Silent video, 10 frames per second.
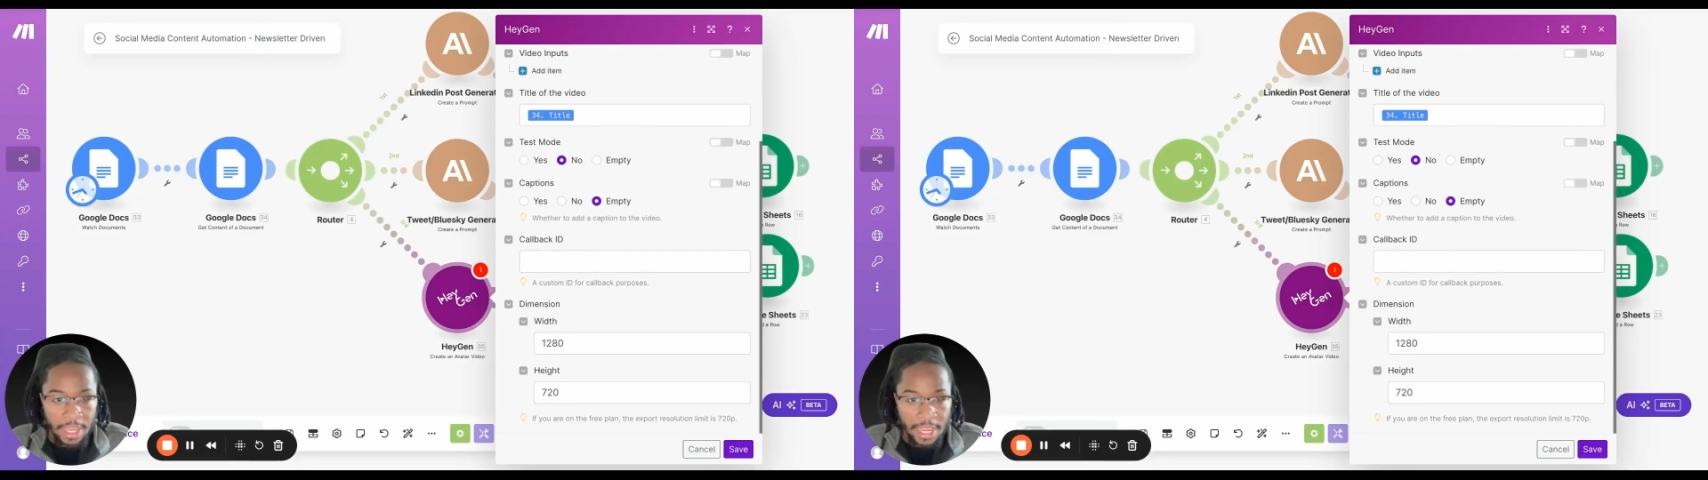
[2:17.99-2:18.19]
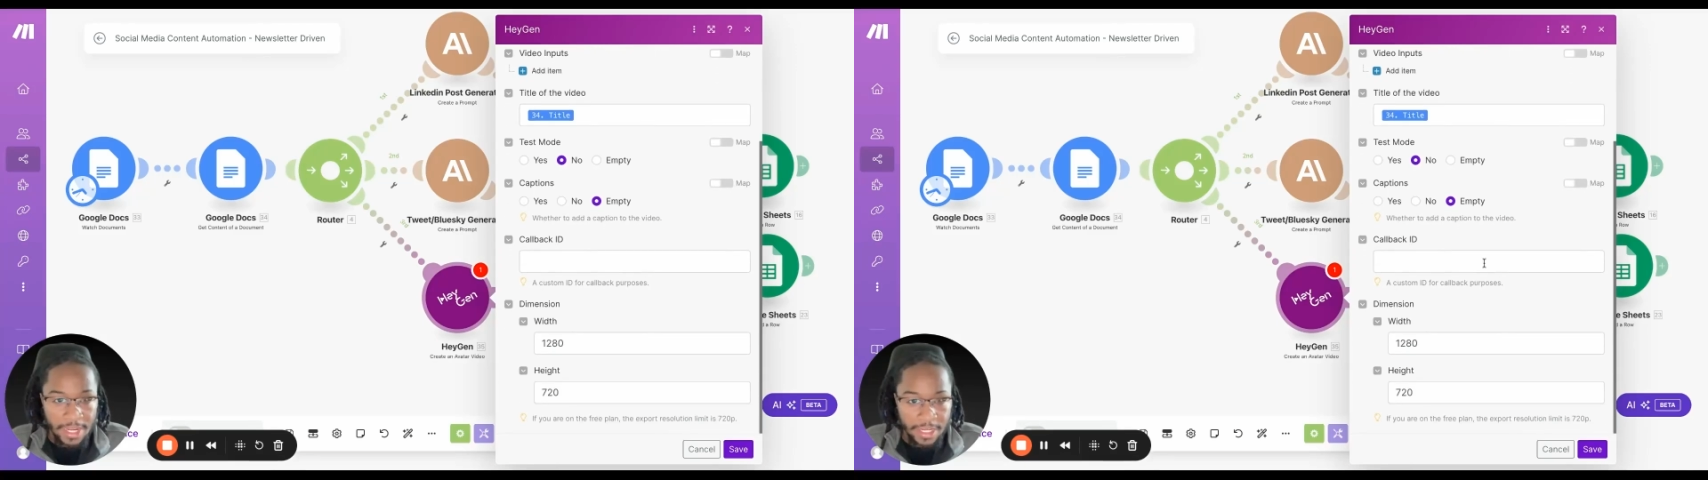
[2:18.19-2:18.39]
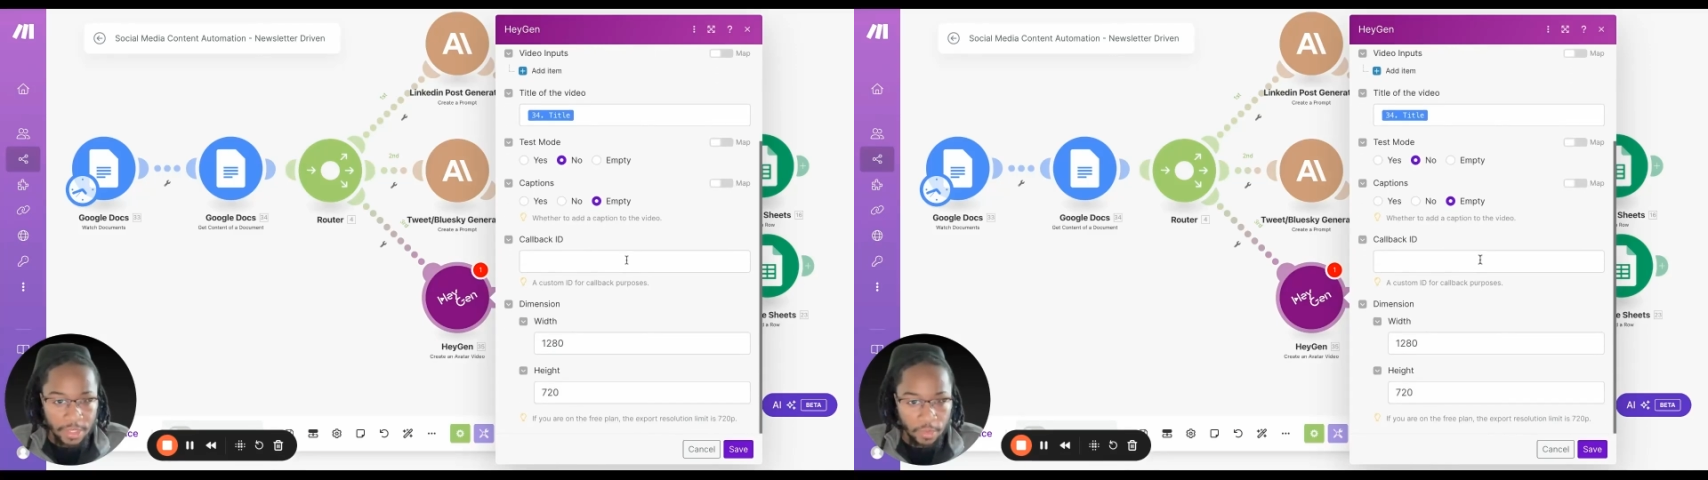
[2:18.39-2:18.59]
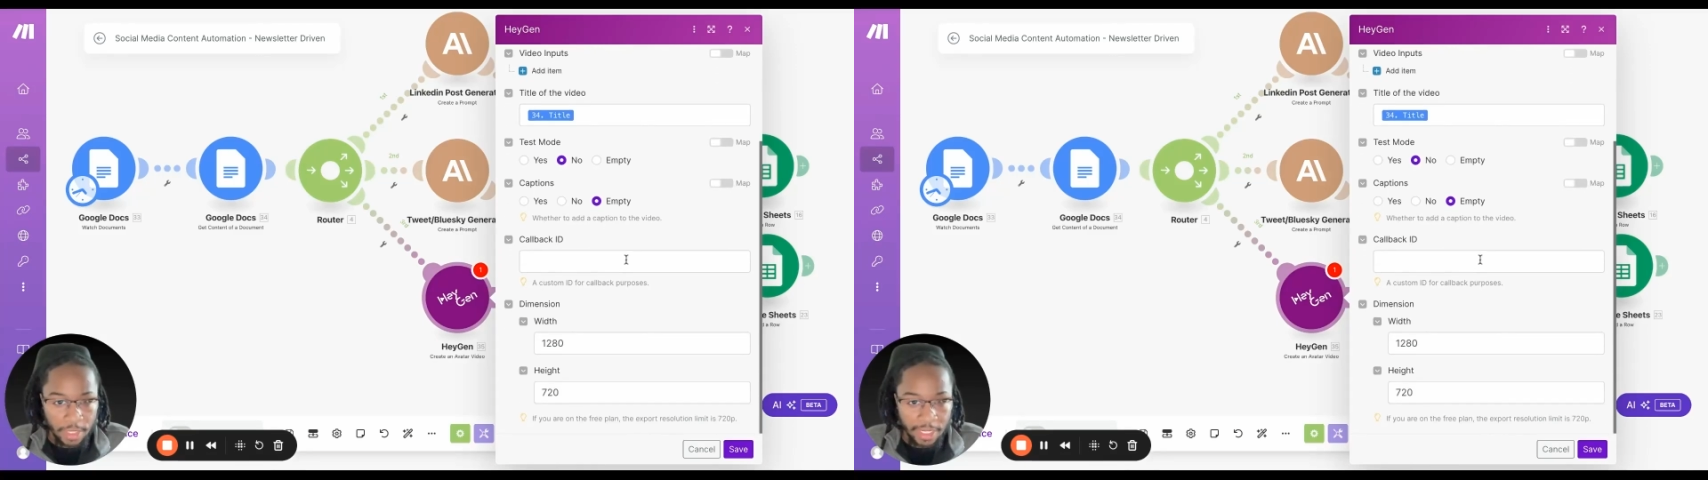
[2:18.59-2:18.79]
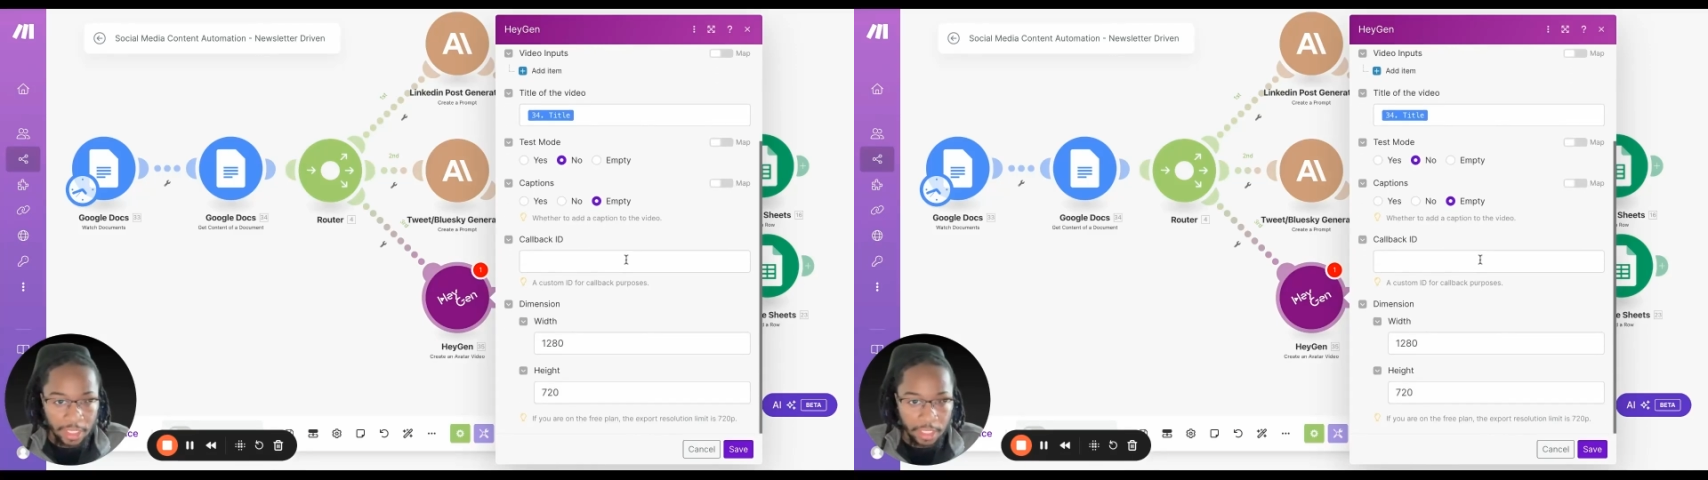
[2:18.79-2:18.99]
and then you
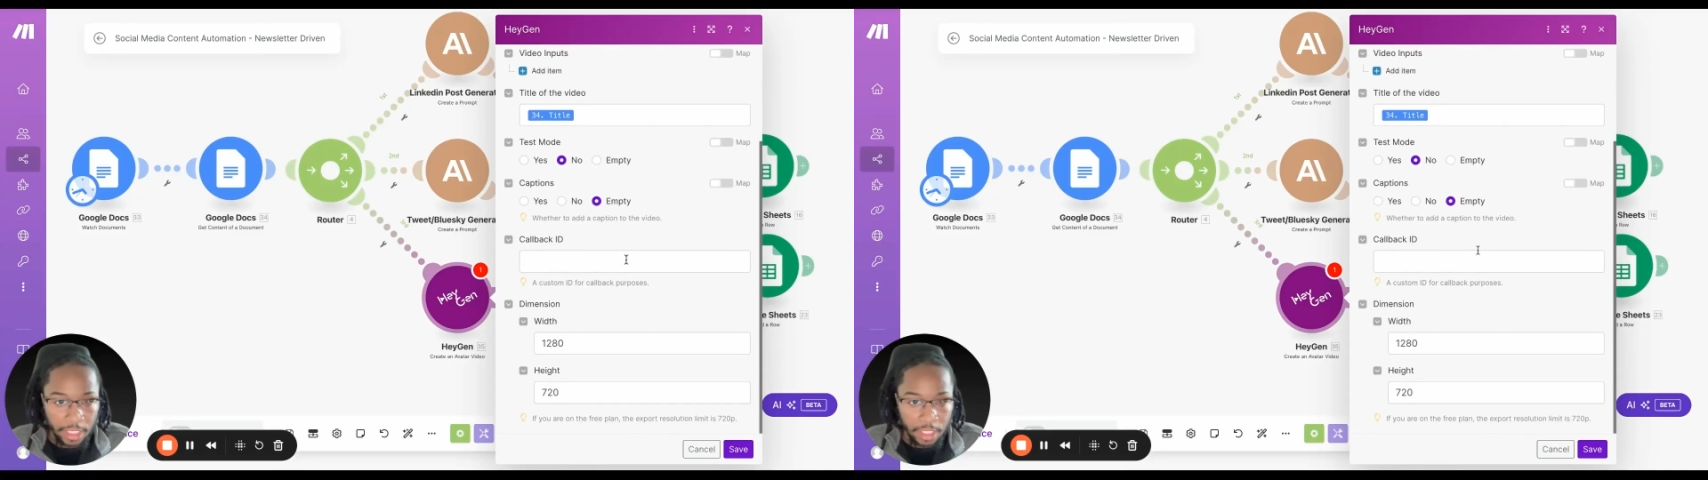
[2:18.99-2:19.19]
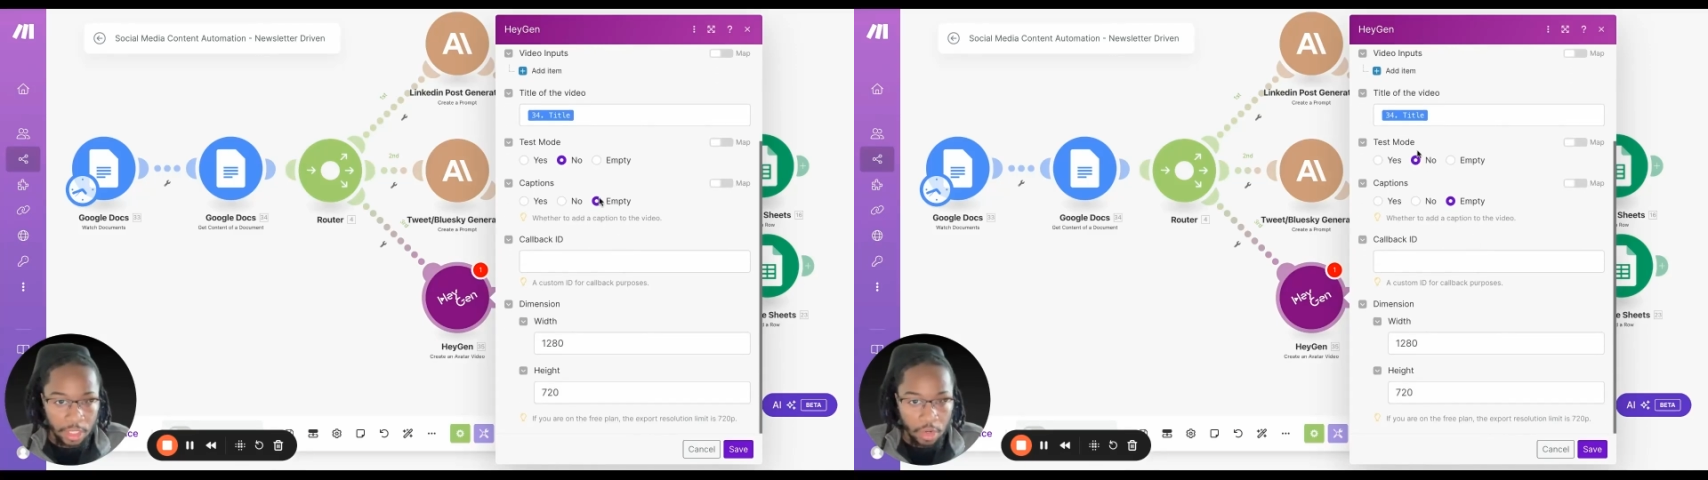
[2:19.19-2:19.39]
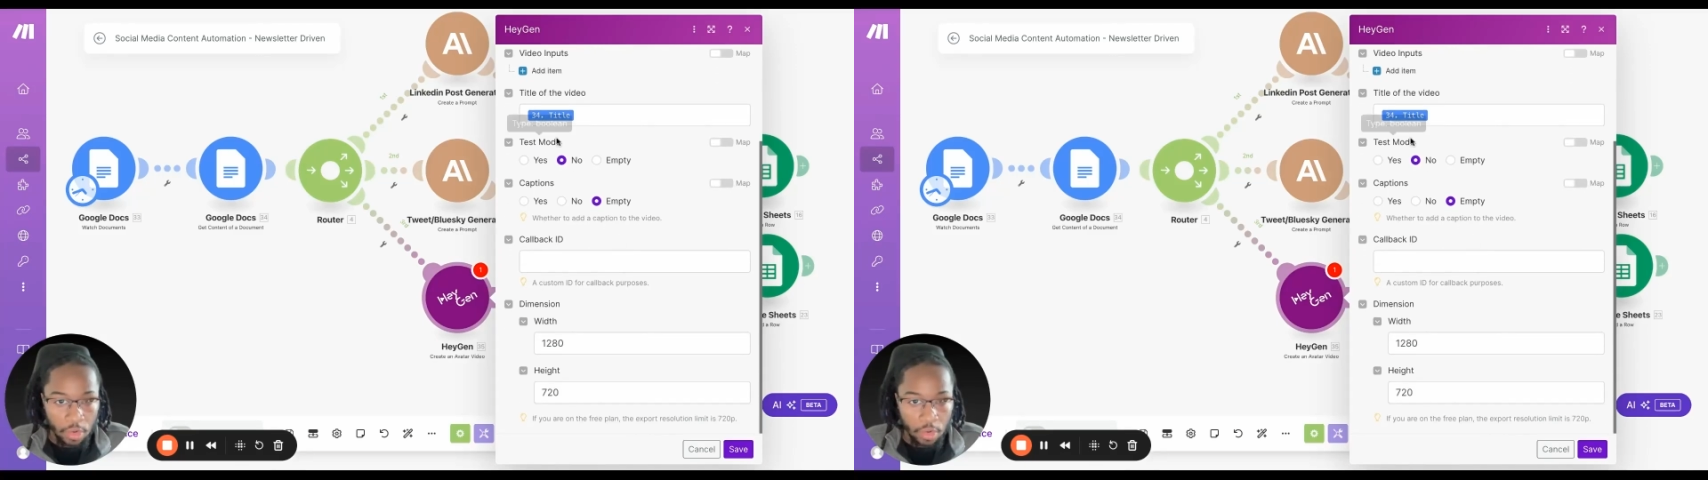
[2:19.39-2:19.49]
want to click